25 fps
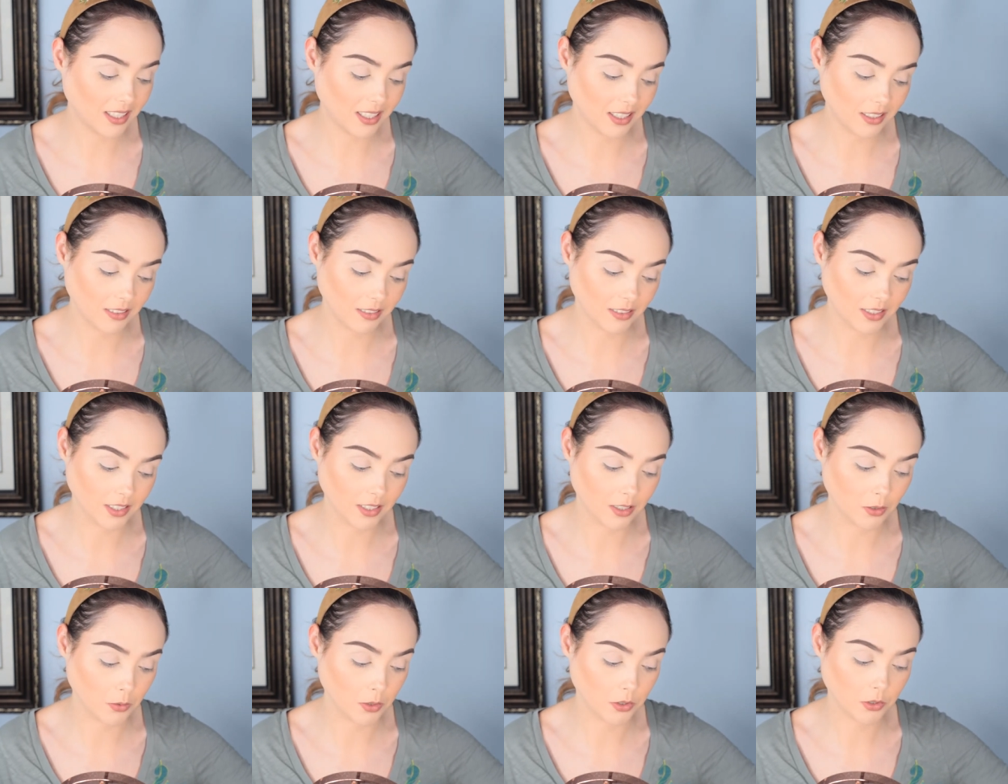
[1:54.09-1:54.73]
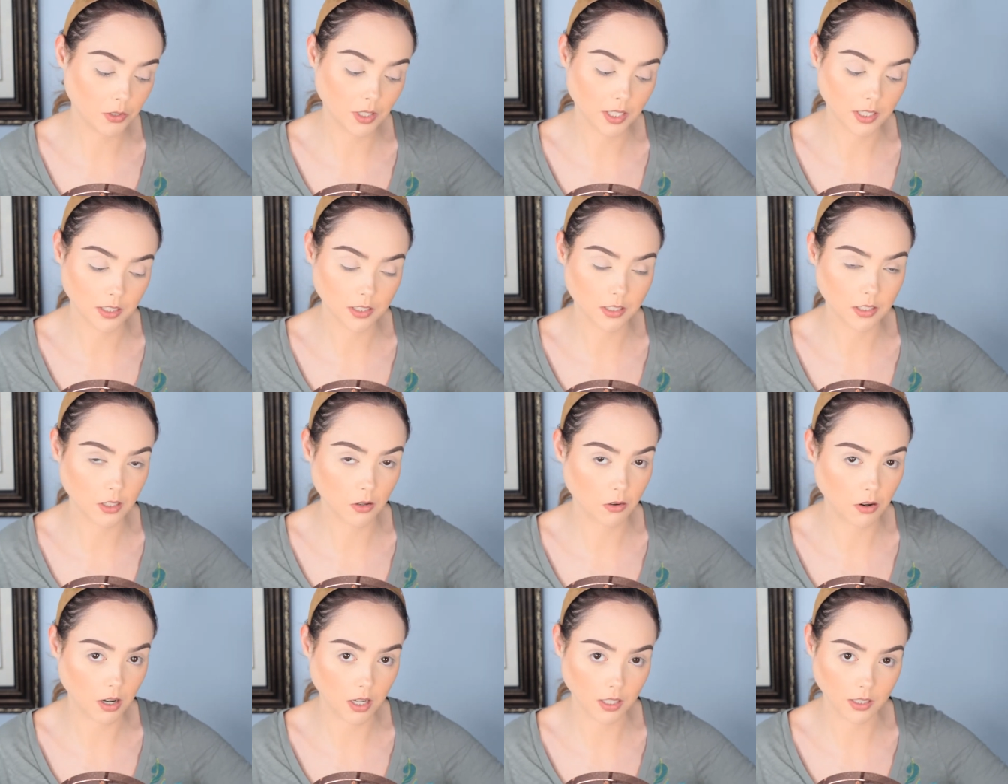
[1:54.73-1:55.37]
I don't know, we're trying
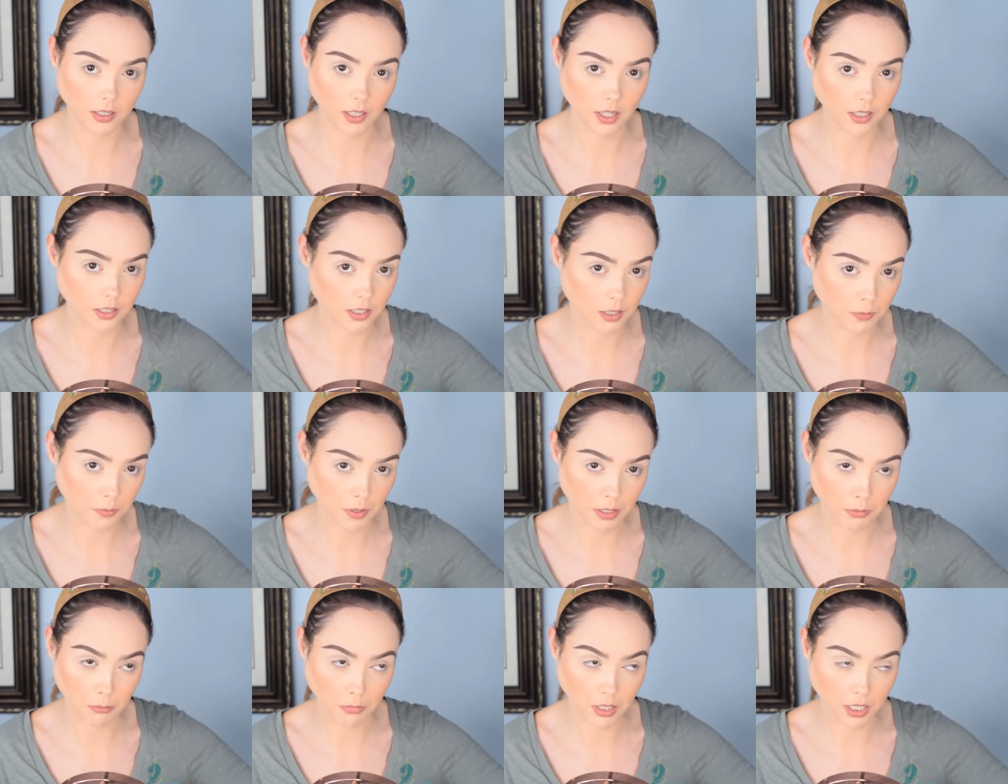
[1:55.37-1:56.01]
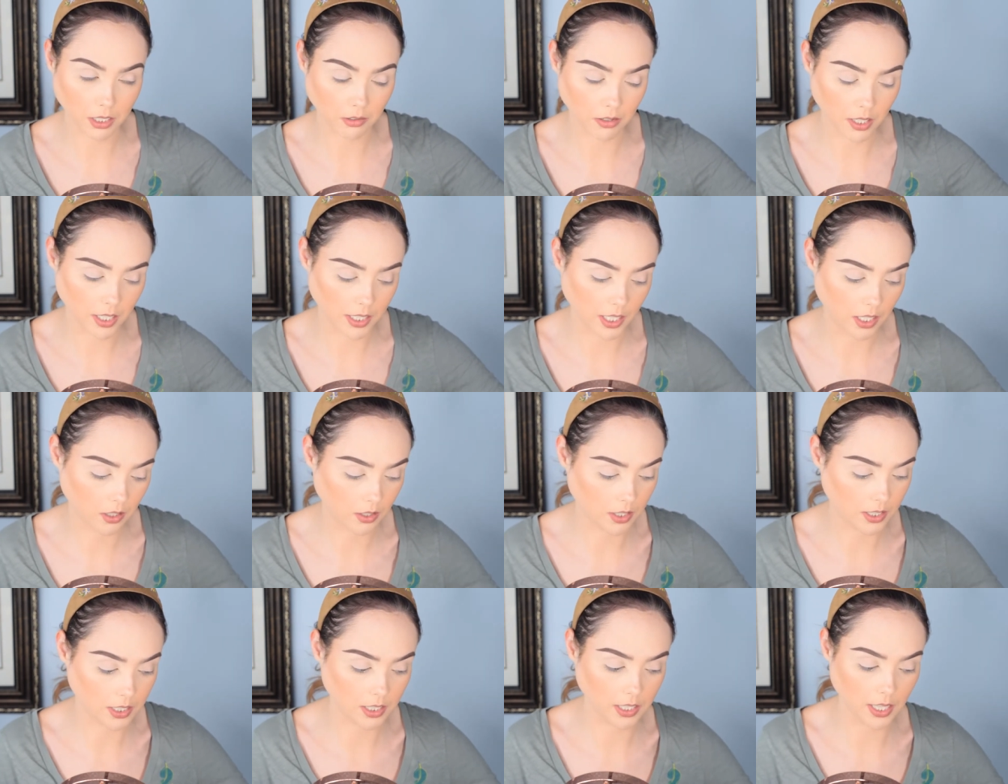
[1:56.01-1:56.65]
so hard not to spend money right
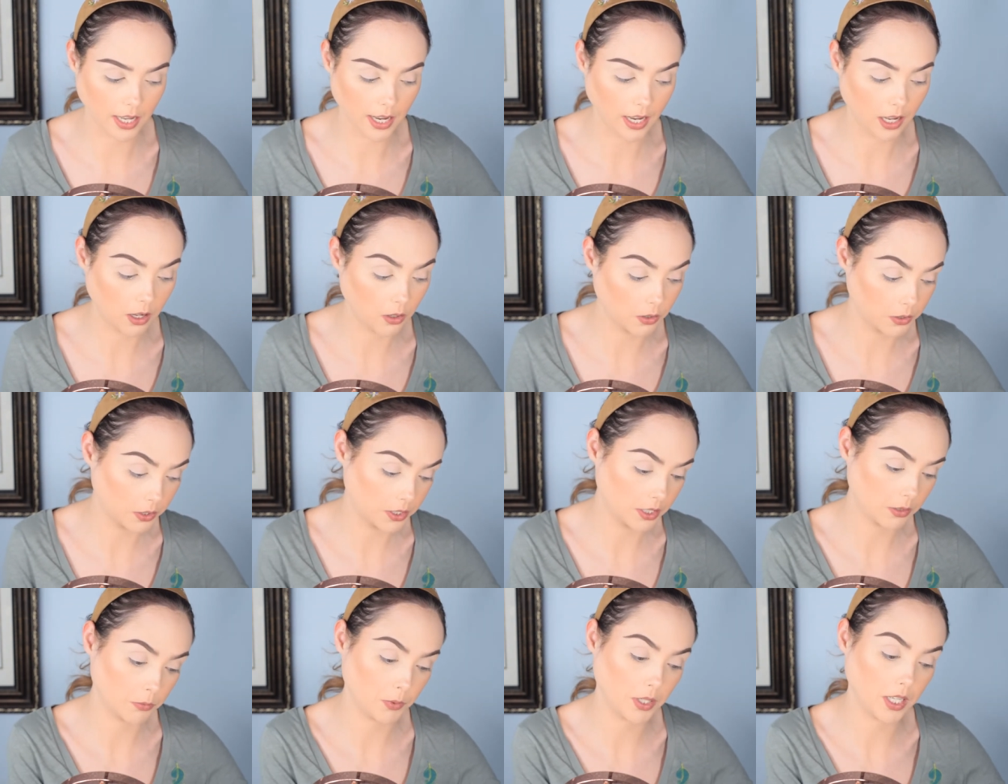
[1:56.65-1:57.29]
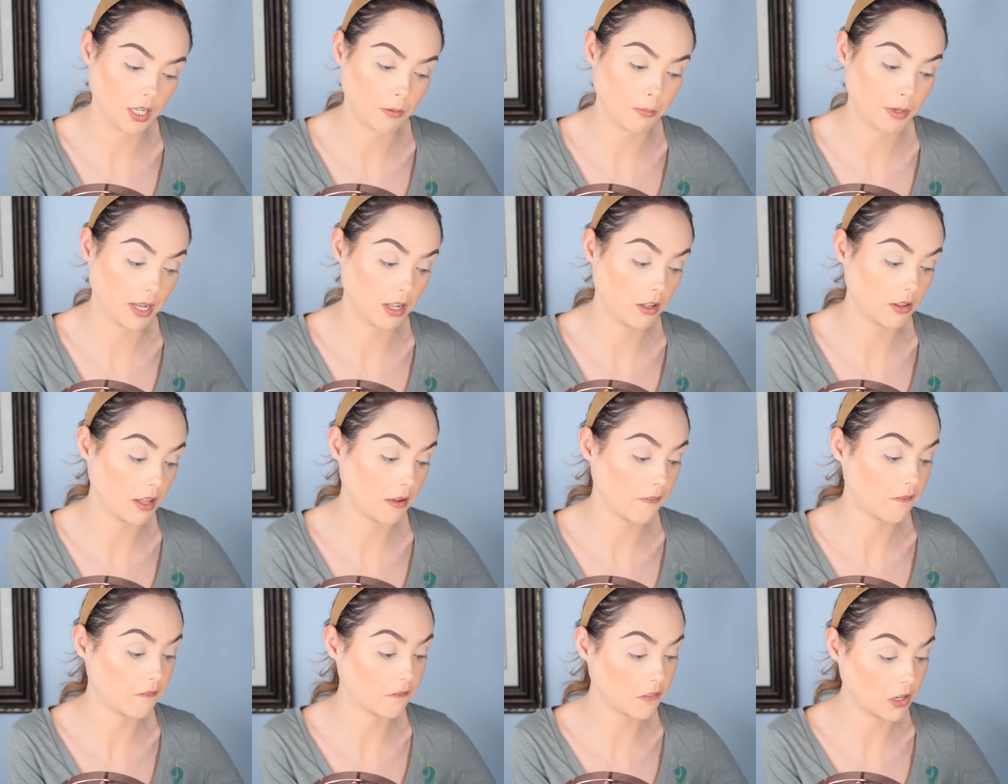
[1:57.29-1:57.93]
now because of the house, and we gotta buy all
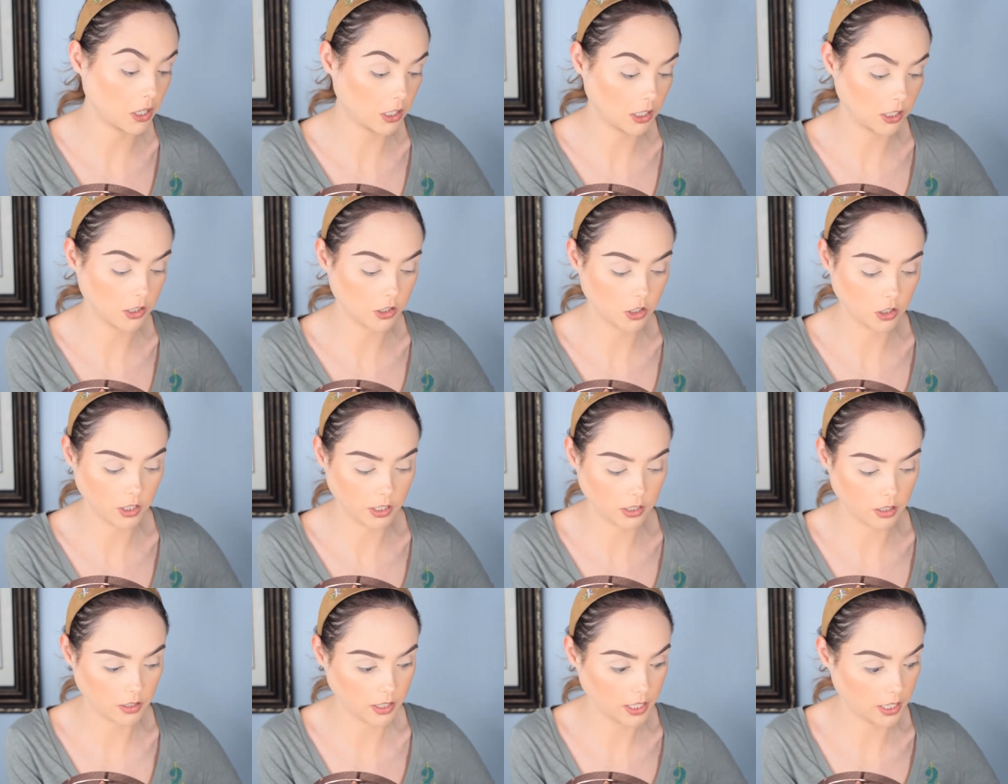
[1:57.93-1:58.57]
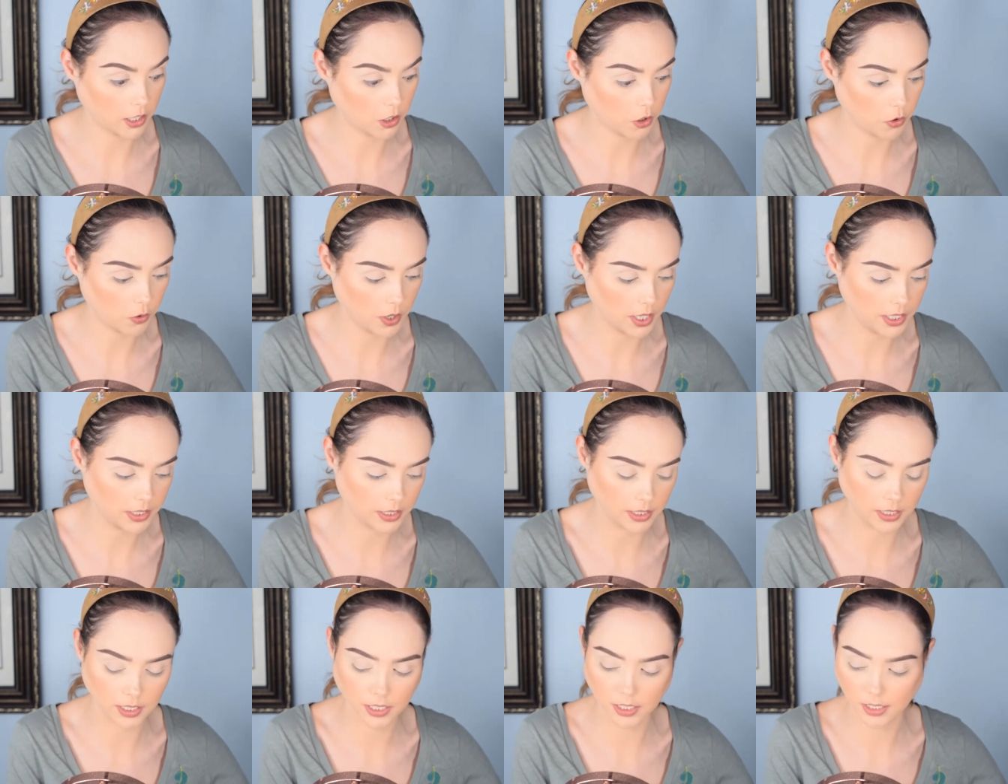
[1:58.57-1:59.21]
that furniture and all that
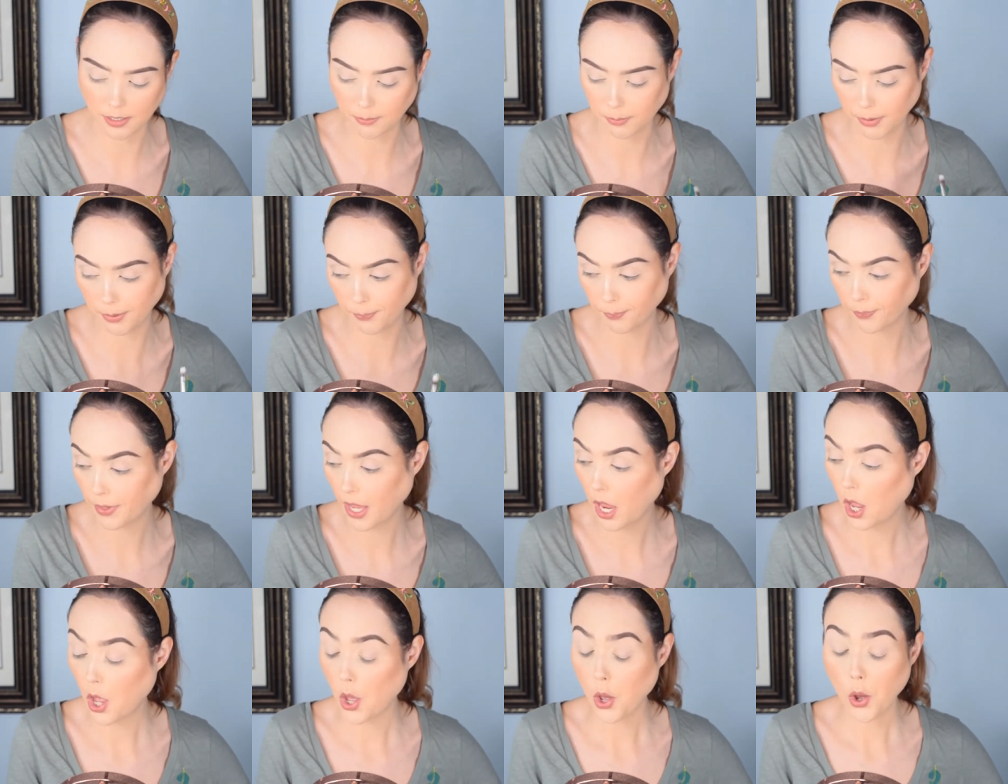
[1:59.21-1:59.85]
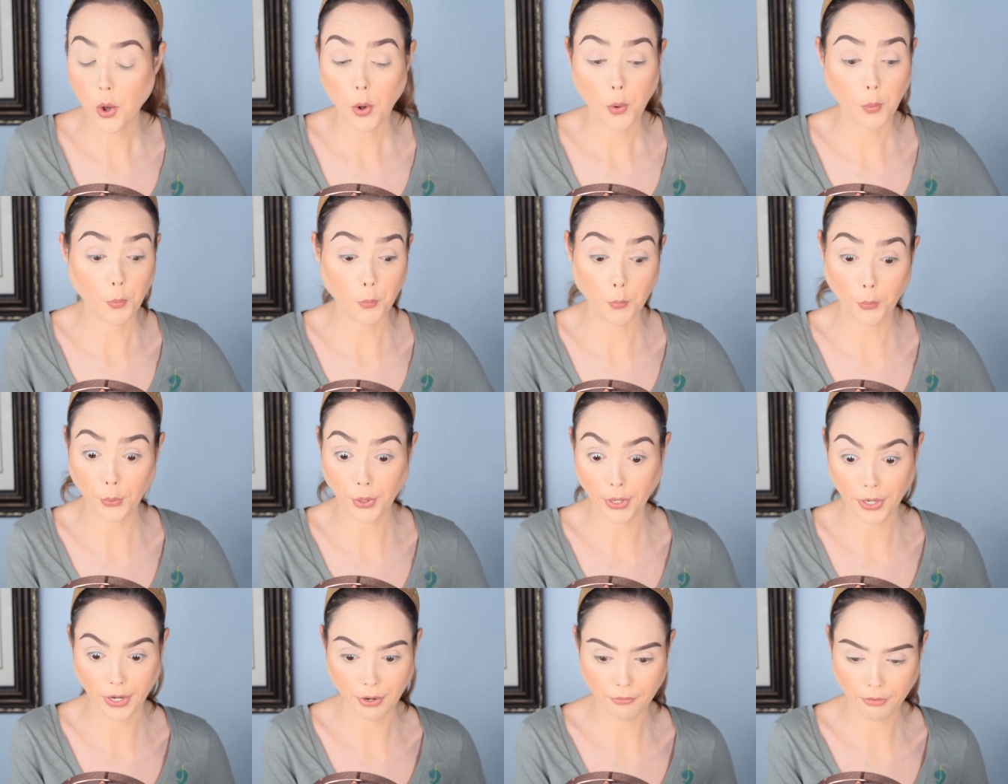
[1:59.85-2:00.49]
craziness, but
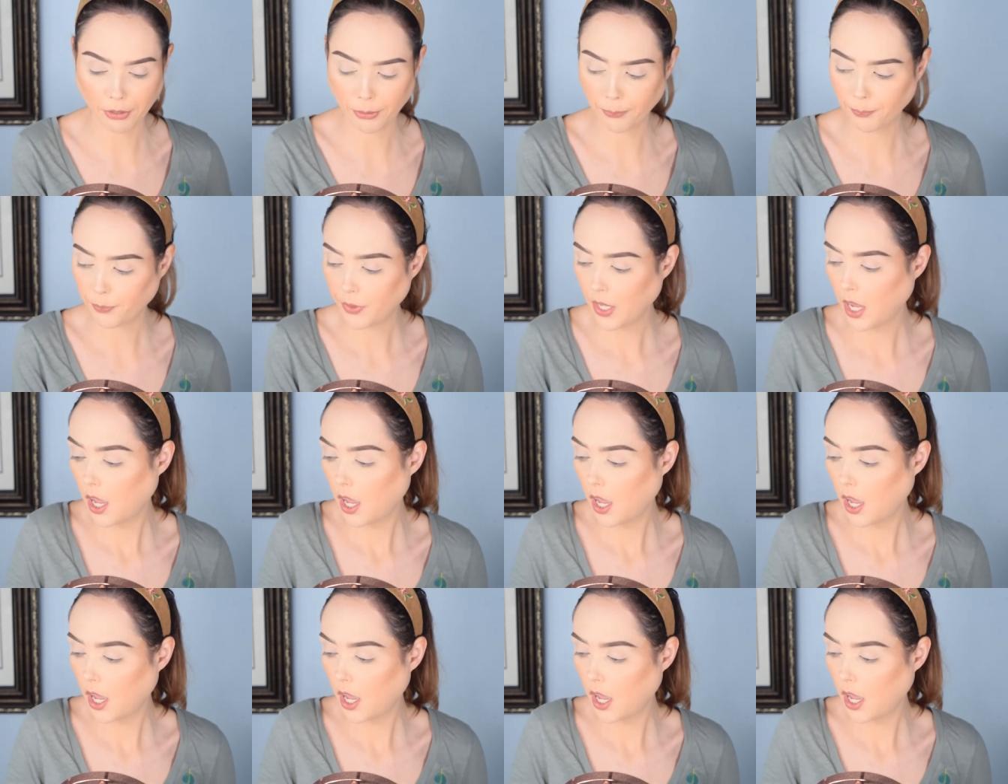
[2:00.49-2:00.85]
whatever.